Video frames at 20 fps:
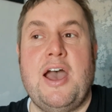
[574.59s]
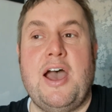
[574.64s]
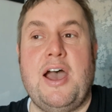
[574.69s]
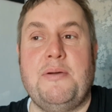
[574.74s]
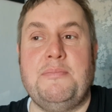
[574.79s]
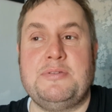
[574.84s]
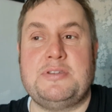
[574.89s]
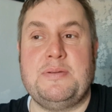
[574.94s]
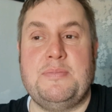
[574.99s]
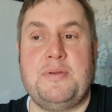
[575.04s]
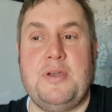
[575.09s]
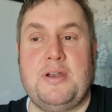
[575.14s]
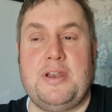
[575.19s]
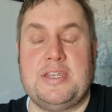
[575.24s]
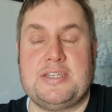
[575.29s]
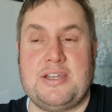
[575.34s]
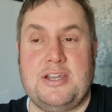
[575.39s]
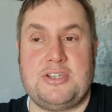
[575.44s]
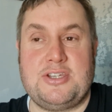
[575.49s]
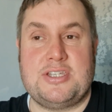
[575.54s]
To be
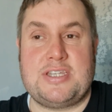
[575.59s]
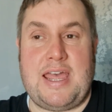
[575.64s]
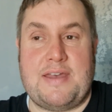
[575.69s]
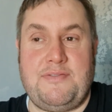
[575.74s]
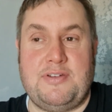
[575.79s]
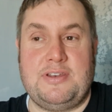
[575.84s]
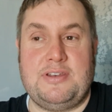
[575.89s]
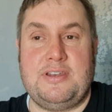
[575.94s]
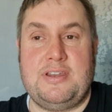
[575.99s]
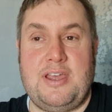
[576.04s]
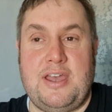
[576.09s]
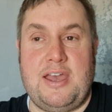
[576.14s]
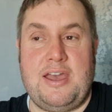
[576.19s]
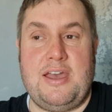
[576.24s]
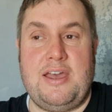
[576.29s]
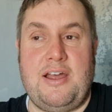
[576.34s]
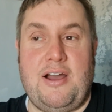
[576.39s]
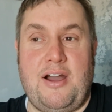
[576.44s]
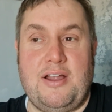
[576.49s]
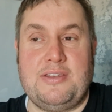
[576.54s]
honest, I just haven't.
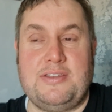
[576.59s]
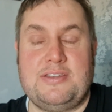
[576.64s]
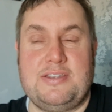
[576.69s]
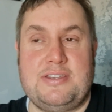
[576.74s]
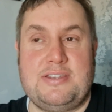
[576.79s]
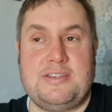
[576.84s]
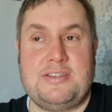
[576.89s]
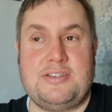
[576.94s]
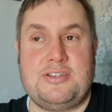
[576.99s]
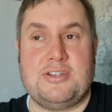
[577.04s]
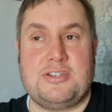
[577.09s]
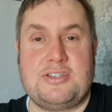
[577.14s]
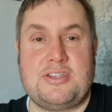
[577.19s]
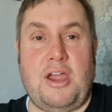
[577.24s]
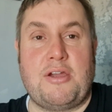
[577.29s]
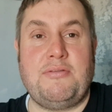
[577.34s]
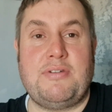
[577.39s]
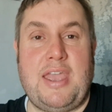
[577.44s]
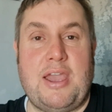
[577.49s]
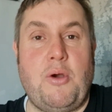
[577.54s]
I just
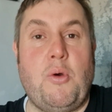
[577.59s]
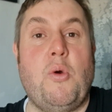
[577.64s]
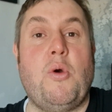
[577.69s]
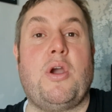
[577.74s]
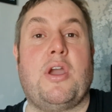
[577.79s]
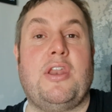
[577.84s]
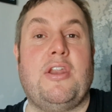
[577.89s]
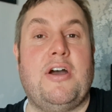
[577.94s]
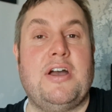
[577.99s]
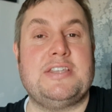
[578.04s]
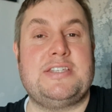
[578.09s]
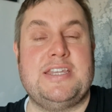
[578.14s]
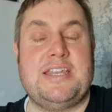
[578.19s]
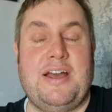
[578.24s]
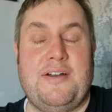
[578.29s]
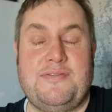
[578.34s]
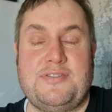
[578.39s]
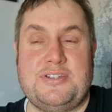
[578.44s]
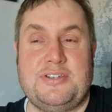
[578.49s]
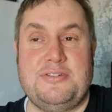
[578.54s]
don't get organised
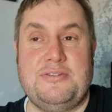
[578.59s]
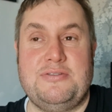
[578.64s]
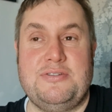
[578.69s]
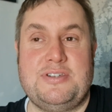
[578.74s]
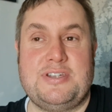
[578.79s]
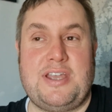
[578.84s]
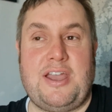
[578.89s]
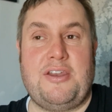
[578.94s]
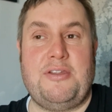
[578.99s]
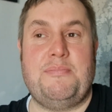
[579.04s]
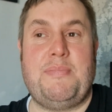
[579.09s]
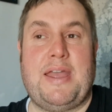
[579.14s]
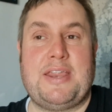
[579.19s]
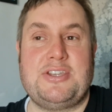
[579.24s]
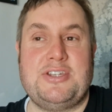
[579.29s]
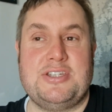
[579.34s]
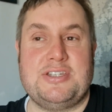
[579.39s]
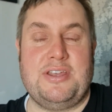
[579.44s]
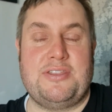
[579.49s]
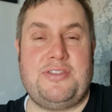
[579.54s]
enough to go to matches.